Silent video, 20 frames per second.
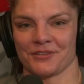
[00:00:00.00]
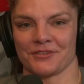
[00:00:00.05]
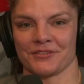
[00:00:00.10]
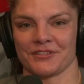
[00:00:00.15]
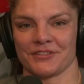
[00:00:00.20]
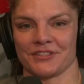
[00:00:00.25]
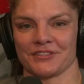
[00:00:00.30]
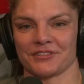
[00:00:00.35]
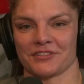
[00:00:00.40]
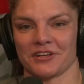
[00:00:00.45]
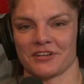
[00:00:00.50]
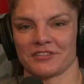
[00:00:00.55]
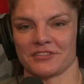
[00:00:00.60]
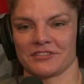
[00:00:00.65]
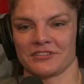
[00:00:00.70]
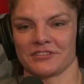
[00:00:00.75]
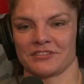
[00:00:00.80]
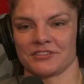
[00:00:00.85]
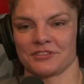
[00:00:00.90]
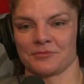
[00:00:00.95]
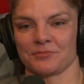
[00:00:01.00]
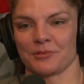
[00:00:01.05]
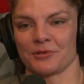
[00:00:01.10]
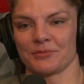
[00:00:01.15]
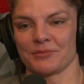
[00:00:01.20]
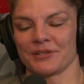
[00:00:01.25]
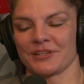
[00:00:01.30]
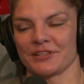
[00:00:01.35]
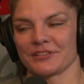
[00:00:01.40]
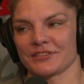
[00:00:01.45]
that started this sport
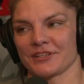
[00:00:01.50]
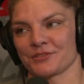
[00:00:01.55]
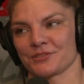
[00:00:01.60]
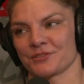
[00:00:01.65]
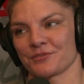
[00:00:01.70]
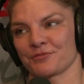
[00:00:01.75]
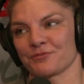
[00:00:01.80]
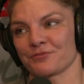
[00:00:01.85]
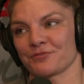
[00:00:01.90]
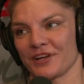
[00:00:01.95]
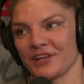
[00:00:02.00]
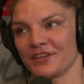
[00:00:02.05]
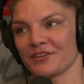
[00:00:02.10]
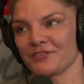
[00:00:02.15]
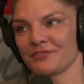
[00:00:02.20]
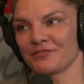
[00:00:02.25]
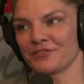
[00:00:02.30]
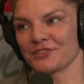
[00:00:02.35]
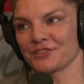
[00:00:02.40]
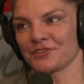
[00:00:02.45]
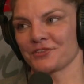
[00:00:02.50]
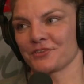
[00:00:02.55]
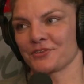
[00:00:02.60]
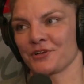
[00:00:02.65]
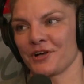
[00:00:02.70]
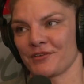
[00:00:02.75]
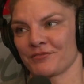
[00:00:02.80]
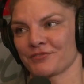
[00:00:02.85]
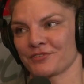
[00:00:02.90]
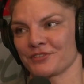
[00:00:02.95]
because I was afraid of physical
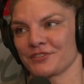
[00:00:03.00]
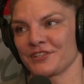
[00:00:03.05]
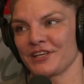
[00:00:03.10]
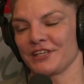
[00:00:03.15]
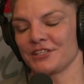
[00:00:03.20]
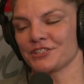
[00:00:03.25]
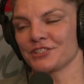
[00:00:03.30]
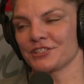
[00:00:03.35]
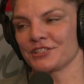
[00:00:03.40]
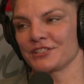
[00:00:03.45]
confrontation,